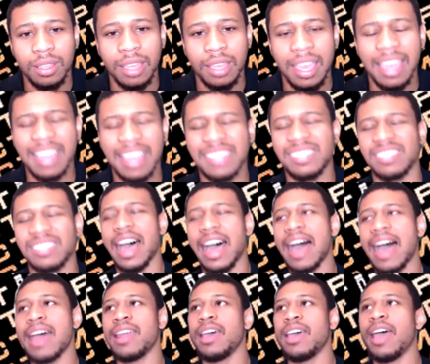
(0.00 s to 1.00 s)
It's
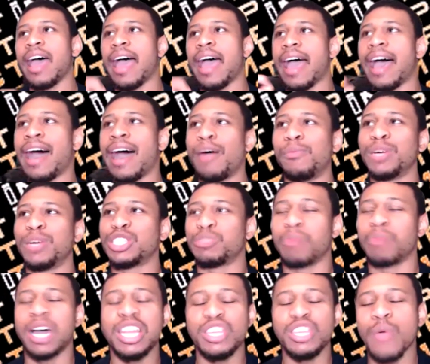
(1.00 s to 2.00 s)
not how much
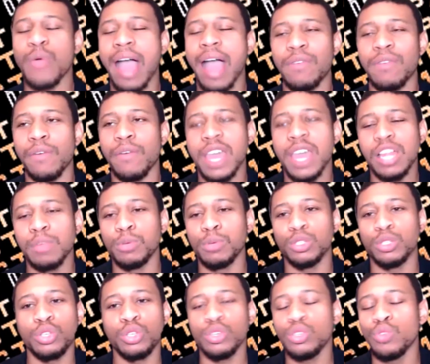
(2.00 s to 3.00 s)
money you have available
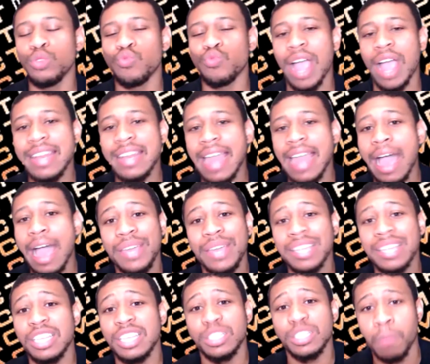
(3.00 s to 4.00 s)
to you right now in
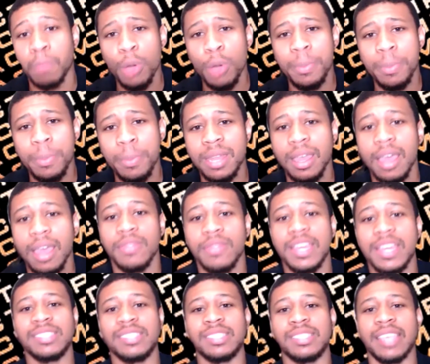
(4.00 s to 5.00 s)
this moment
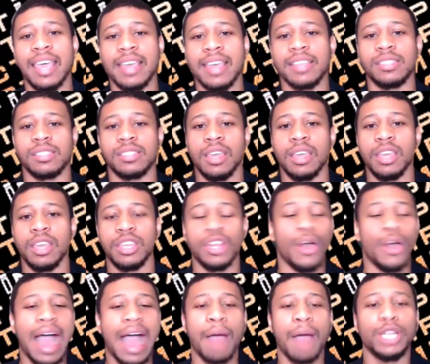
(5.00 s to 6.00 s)
that says,
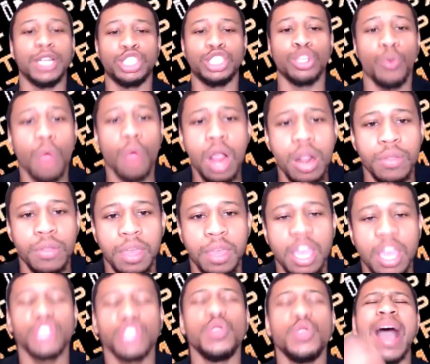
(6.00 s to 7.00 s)
how much you're worth.
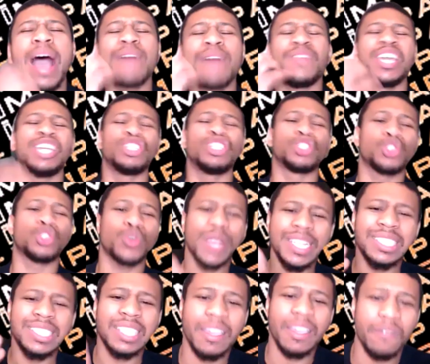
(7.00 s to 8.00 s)
You have
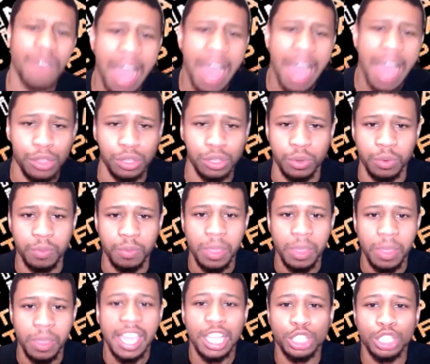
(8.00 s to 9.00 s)
intrinsic value.
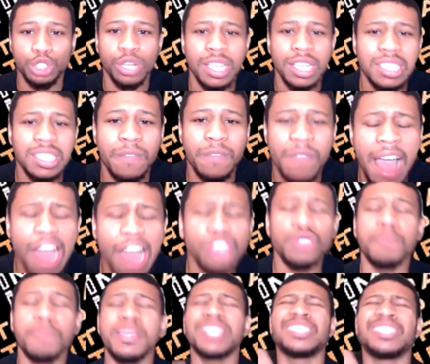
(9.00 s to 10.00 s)
Intrinsic value
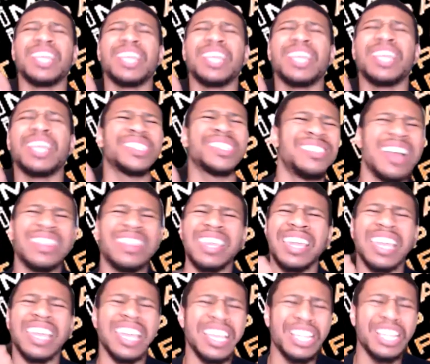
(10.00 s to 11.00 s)
means there is nothing
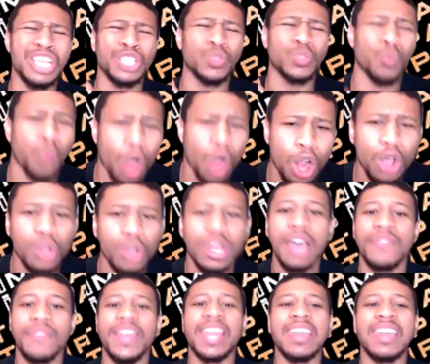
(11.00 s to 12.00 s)
in this world
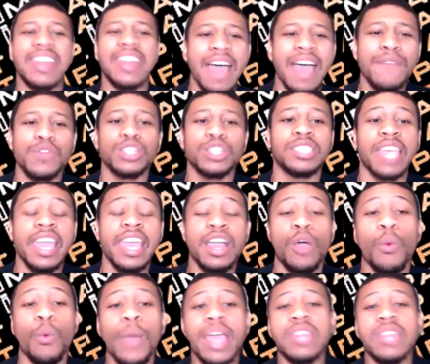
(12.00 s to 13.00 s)
that can ever take
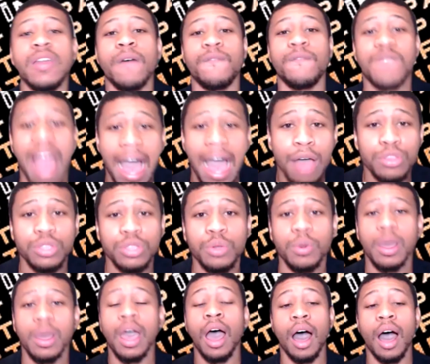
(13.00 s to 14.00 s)
away the value
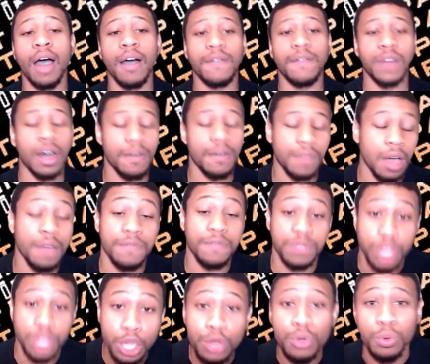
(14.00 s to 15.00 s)
of
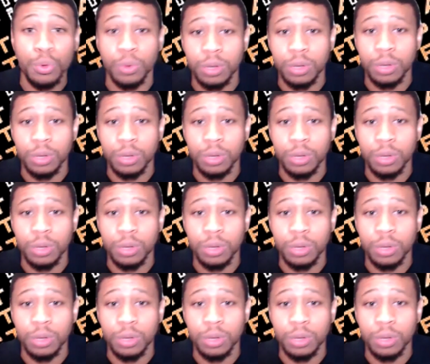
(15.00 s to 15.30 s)
you,